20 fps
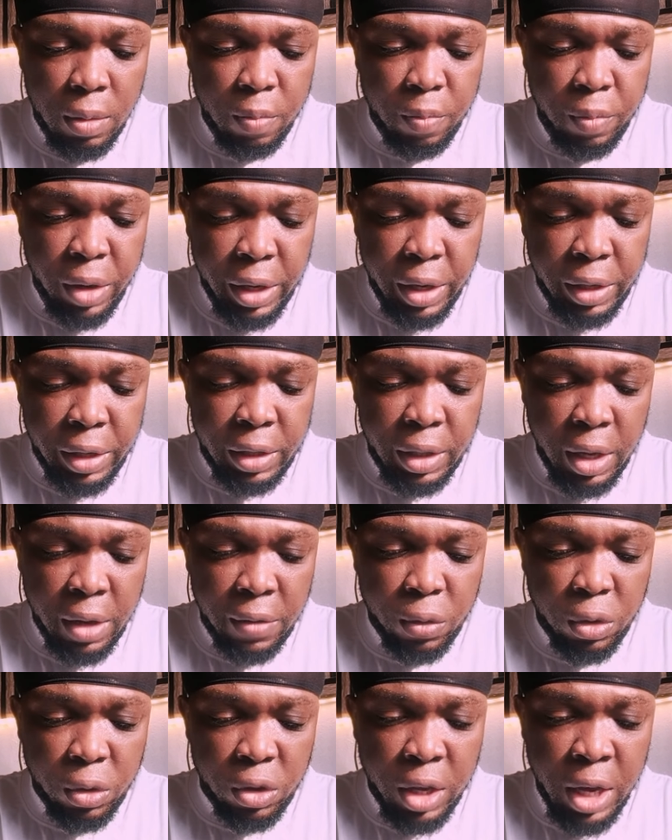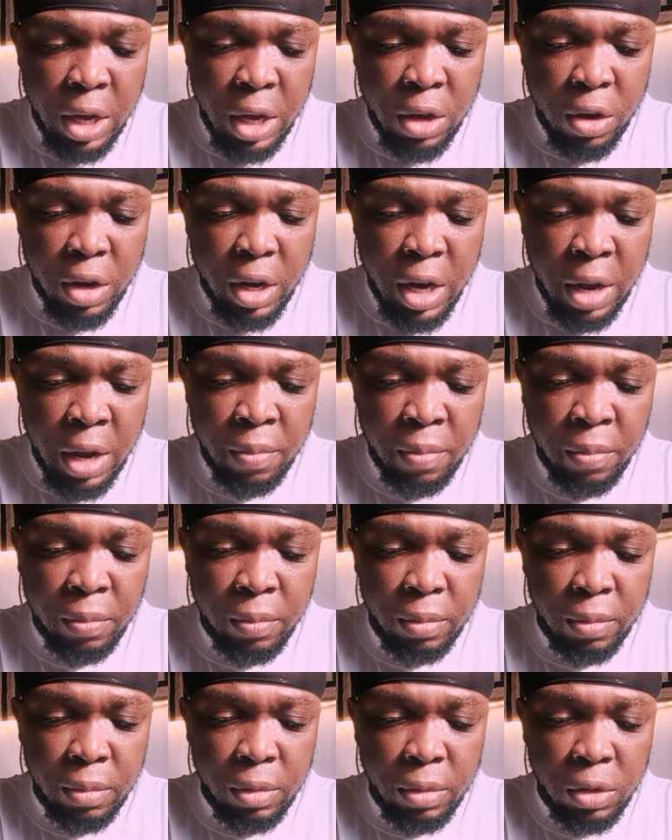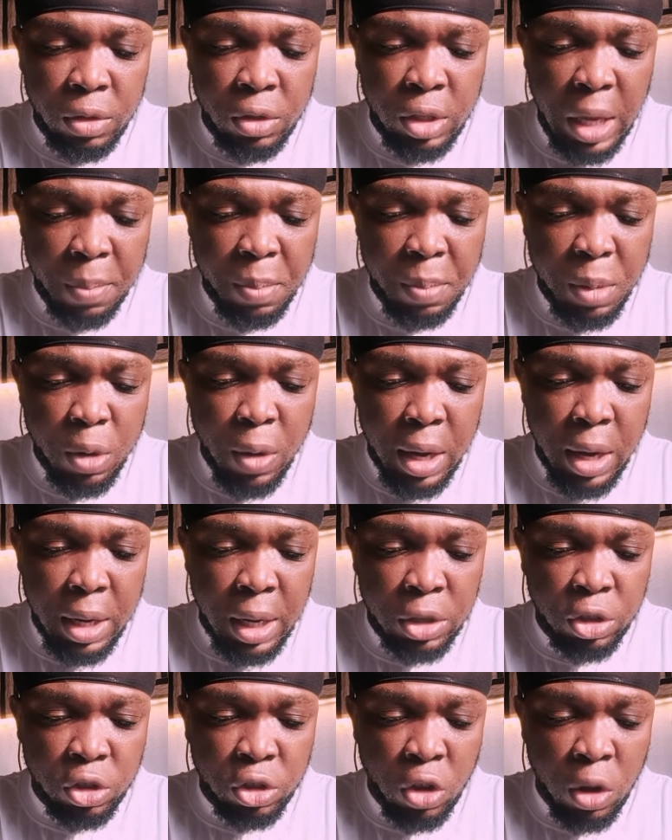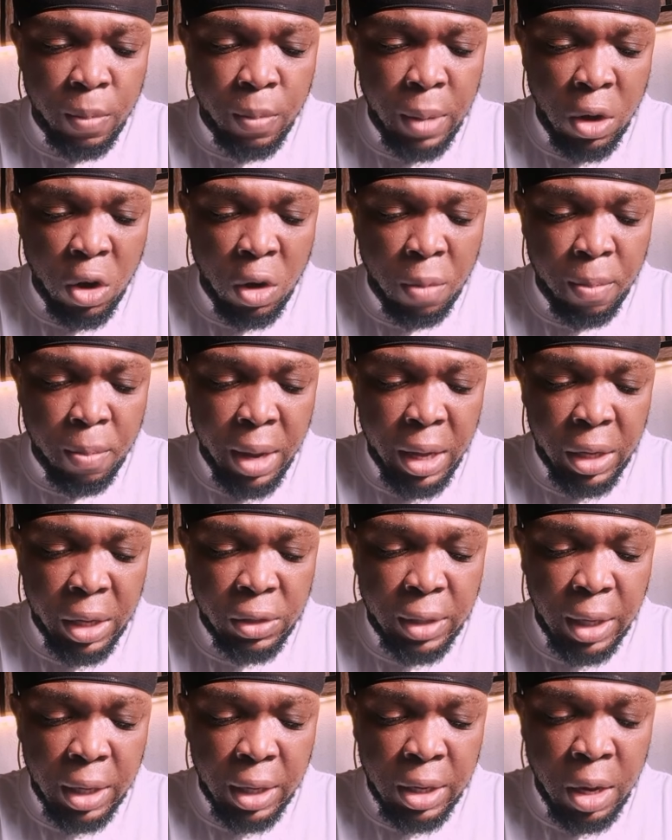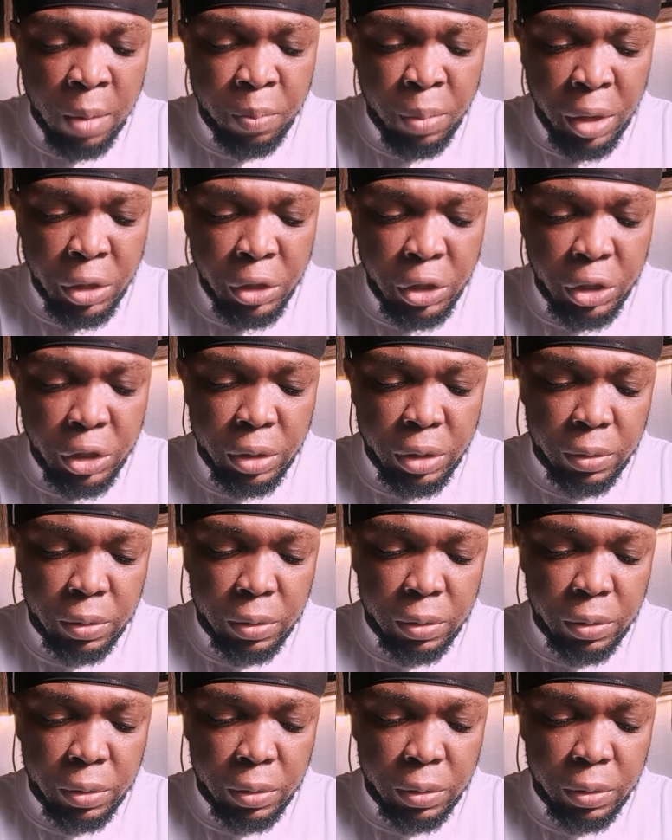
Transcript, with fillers: Please, if you hear your name, send me your account number on my Instagram page.